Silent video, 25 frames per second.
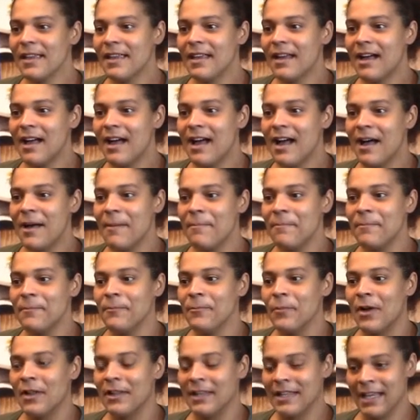
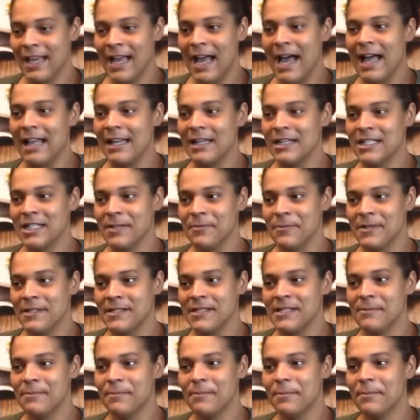Well, in college it
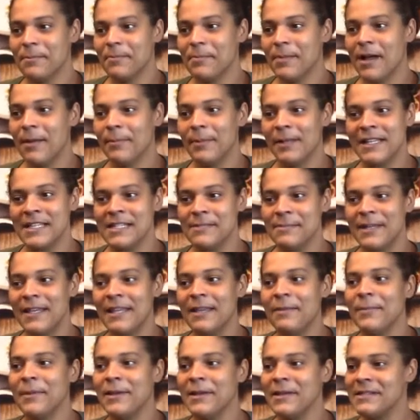was public
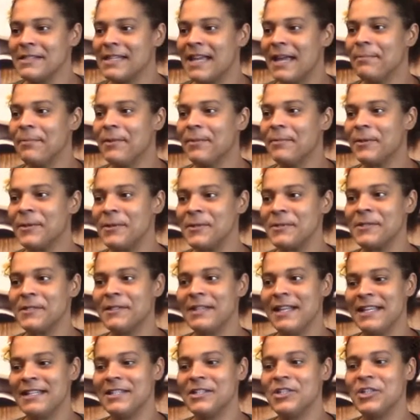speaking because I'm a person
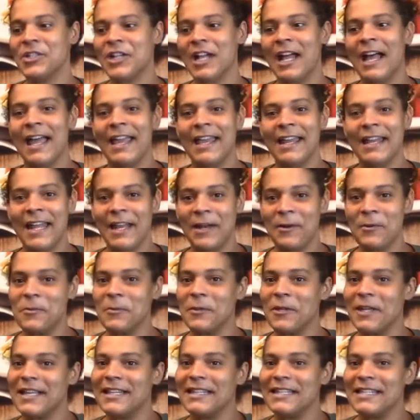that's shy and I don't
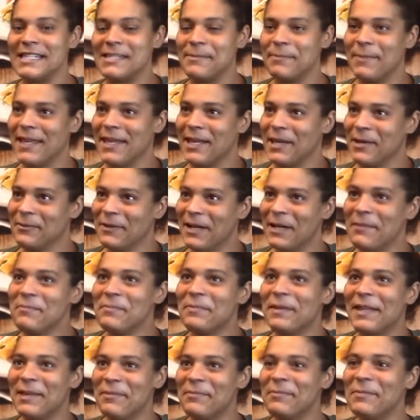like to speak around
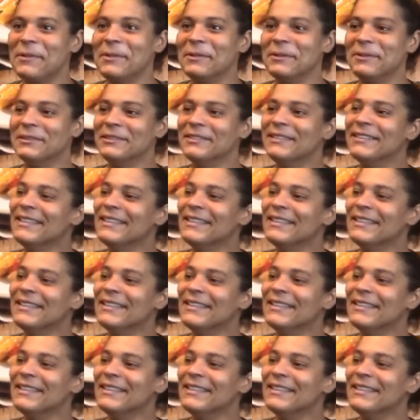people.